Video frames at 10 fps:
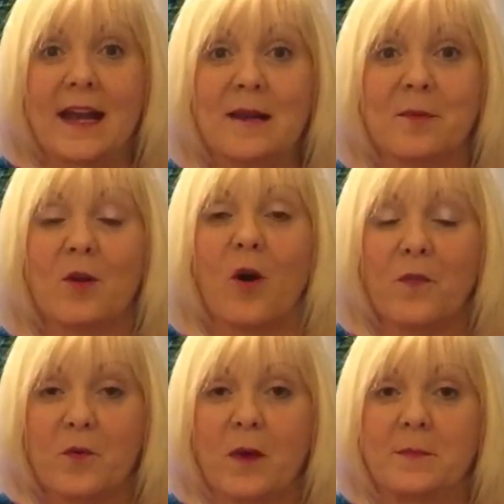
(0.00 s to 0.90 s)
available
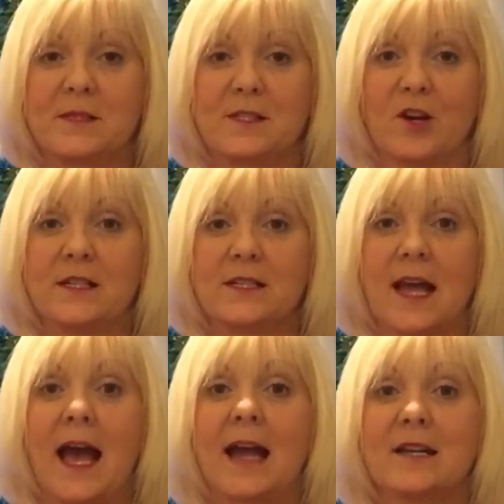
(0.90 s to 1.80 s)
on the website
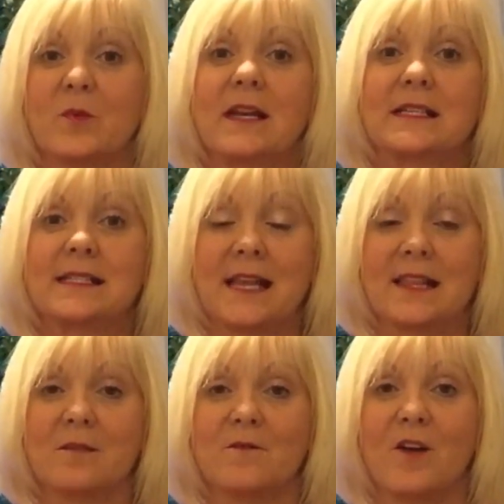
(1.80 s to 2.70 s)
and we can
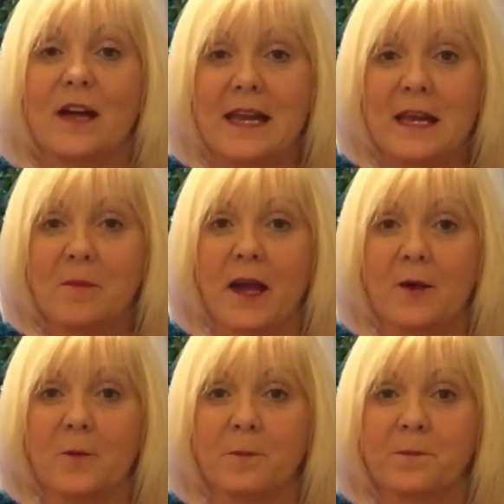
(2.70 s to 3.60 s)
send them by
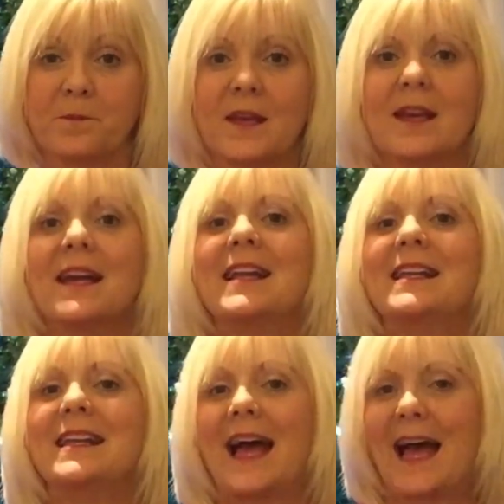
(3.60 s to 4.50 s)
email.
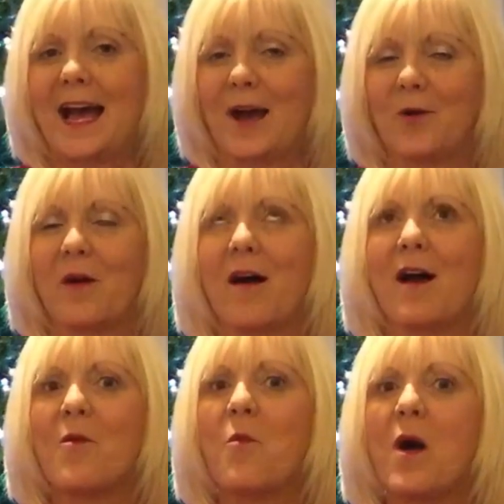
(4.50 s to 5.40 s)
Now,
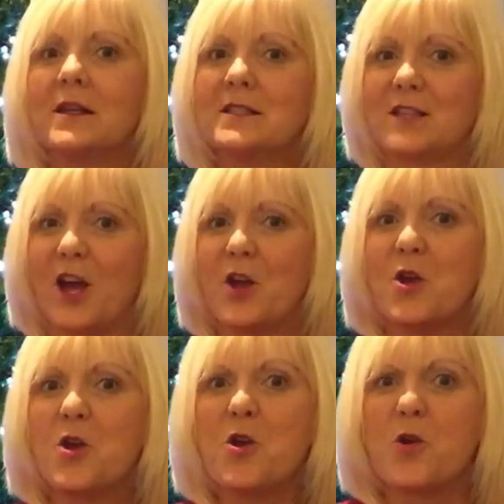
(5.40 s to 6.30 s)
I wonder
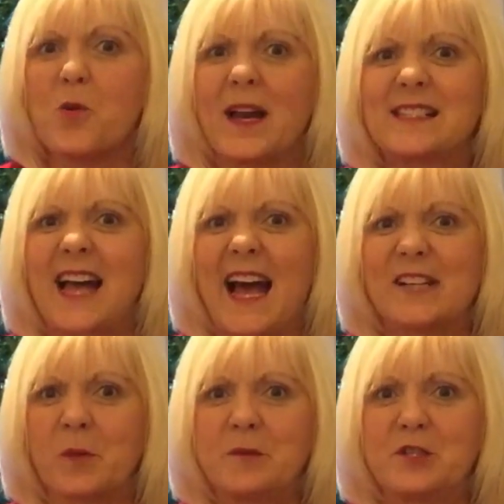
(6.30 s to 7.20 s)
who has
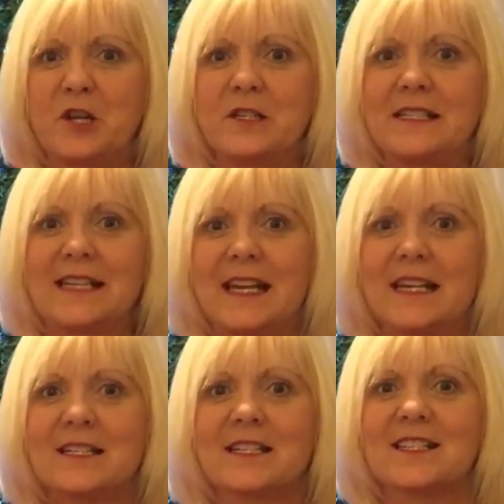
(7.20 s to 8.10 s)
had
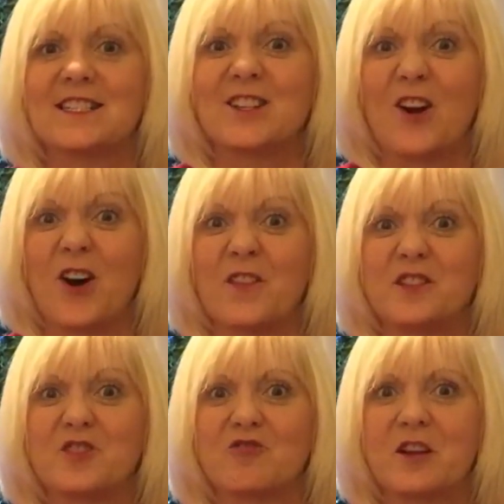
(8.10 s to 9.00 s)
opportunity to start the
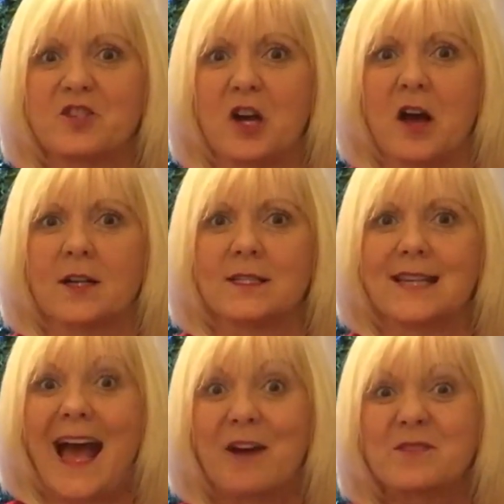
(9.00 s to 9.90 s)
treasure hunt.
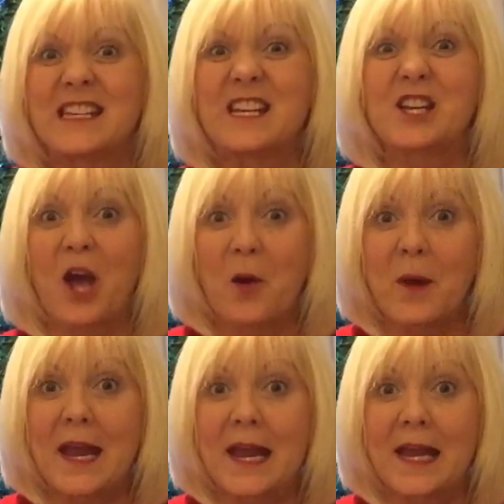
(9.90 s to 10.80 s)
How's it
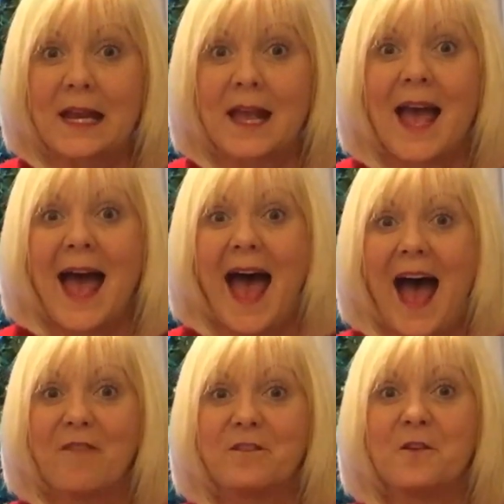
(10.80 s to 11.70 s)
going?
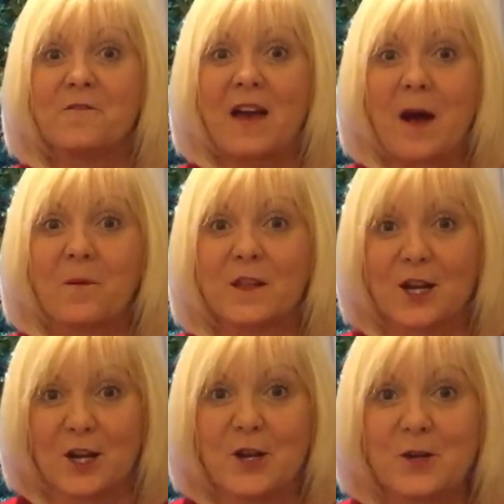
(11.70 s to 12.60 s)
Have you found the
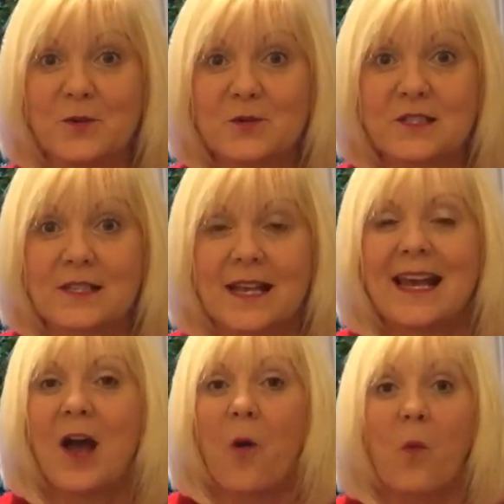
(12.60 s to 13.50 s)
clues?
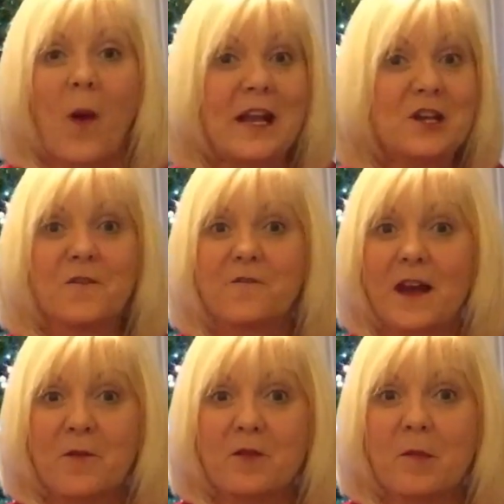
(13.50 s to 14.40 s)
When you've
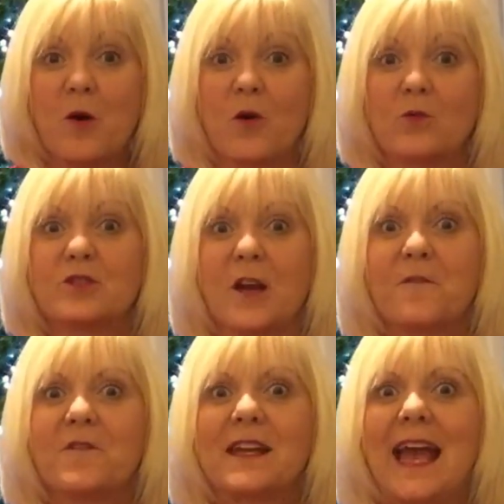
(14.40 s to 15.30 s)
found them all,
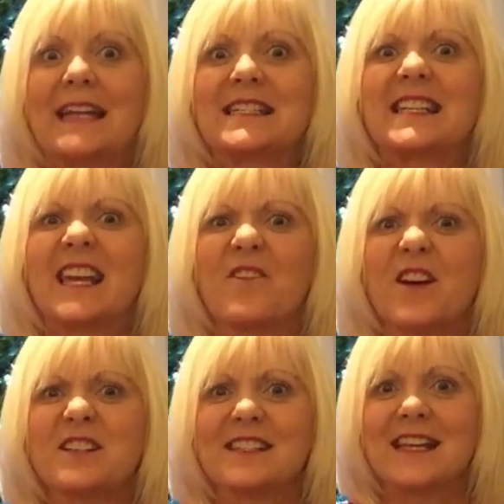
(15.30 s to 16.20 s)
don't forget to give
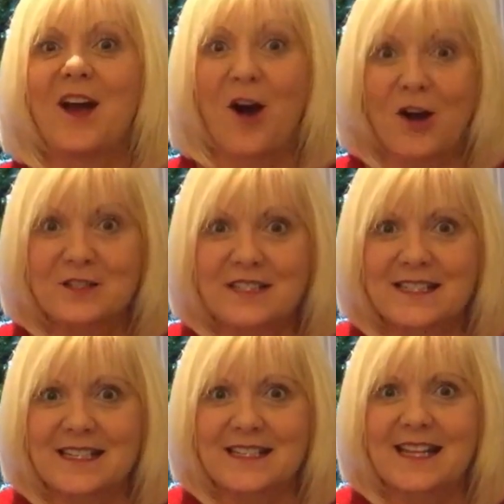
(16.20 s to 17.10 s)
us the
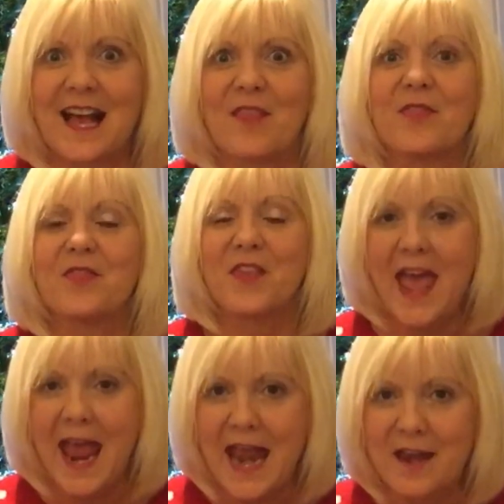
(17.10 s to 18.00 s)
answers and
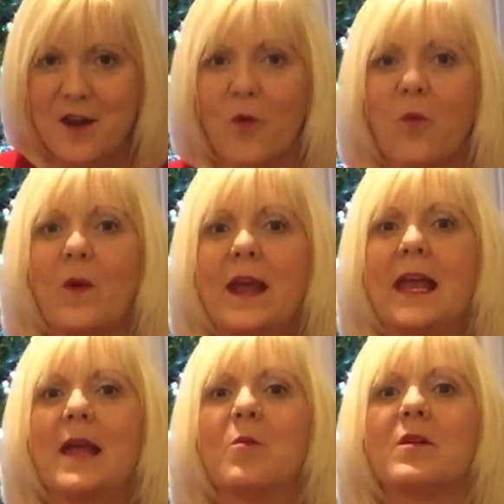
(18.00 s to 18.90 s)
then
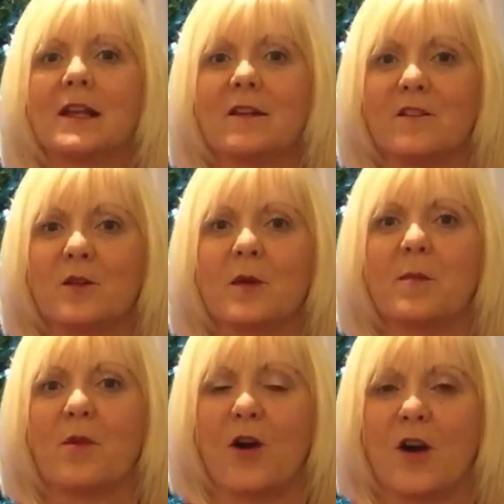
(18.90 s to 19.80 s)
we will give you a
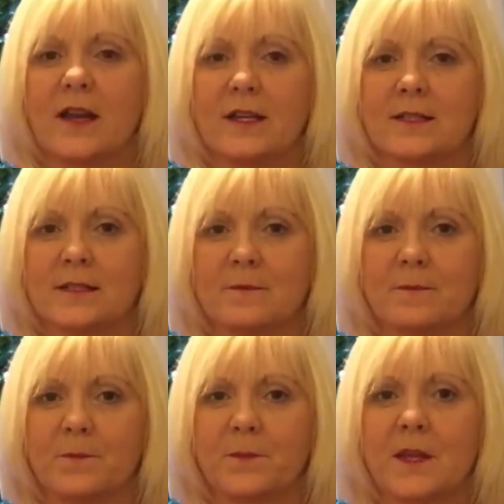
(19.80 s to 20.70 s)
prize.
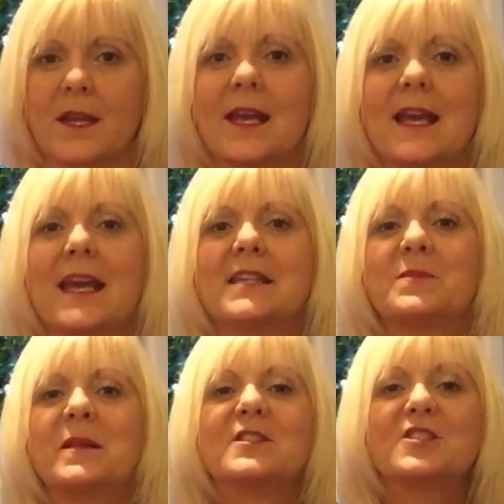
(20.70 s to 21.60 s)
It's
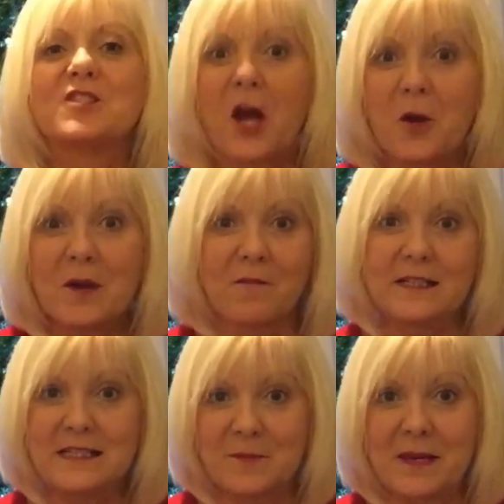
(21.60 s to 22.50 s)
been so
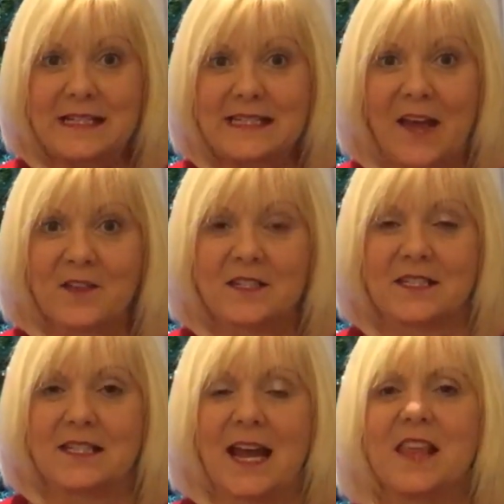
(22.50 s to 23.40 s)
lovely to be together
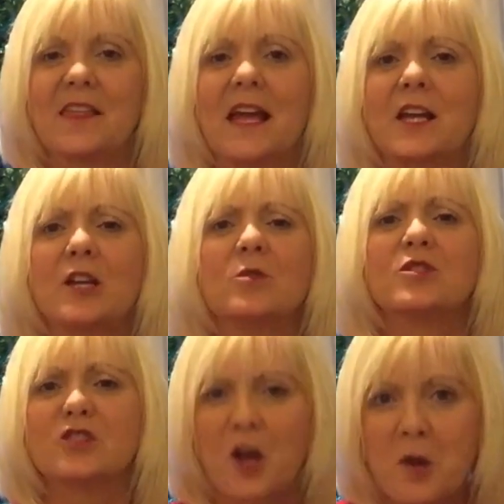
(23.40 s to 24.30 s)
today. Thank you
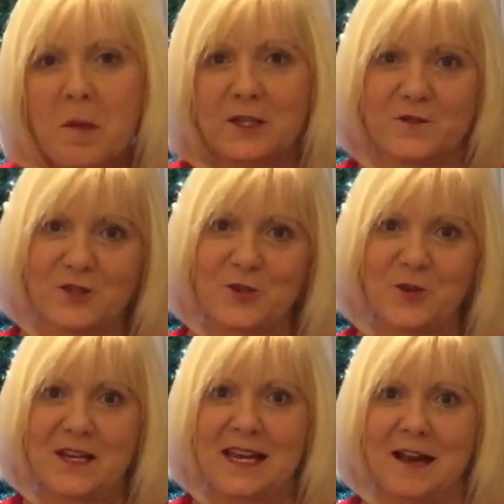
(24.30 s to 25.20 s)
so much for
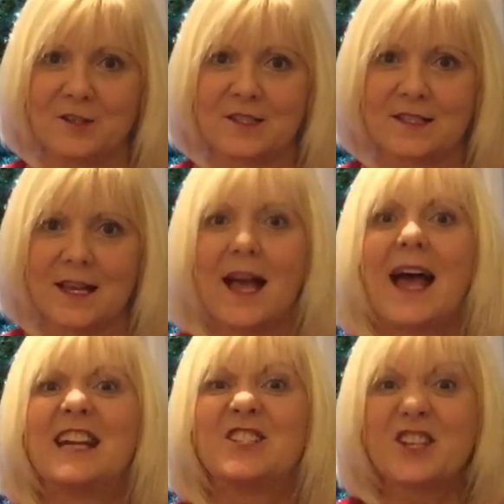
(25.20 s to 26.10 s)
joining us.
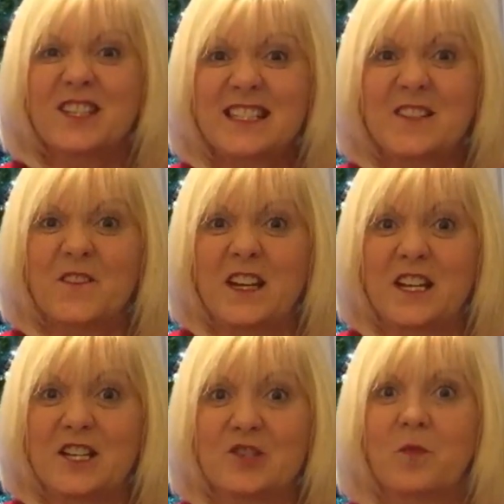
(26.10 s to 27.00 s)
Just to
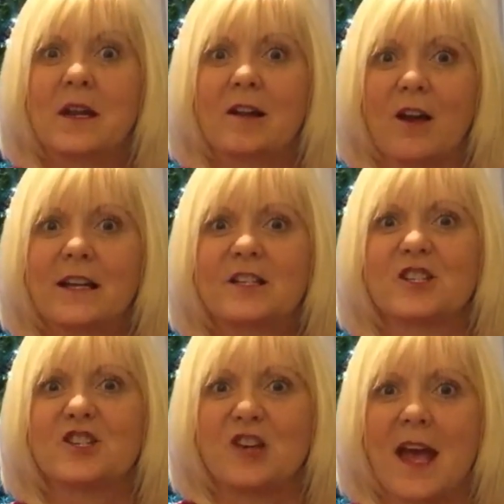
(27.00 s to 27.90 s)
finish, we'd like to
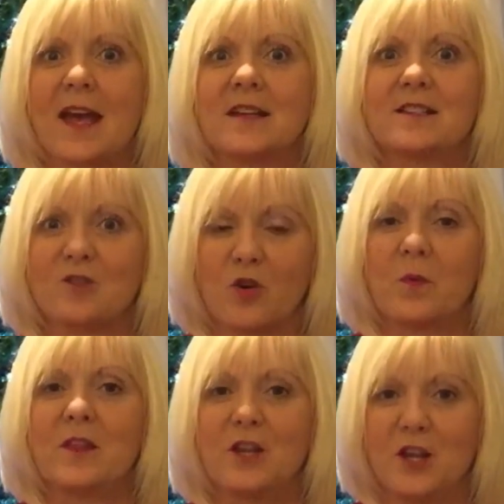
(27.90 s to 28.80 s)
share a song
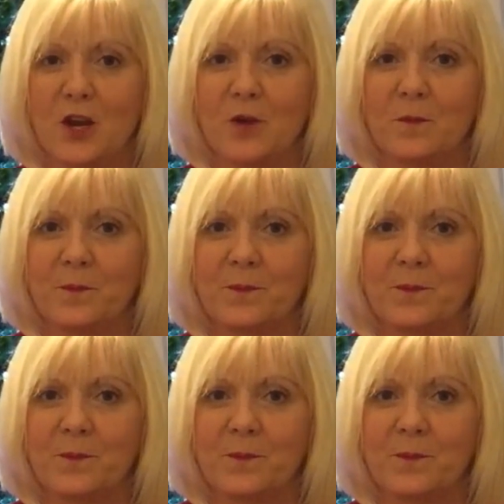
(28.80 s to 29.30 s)
with you.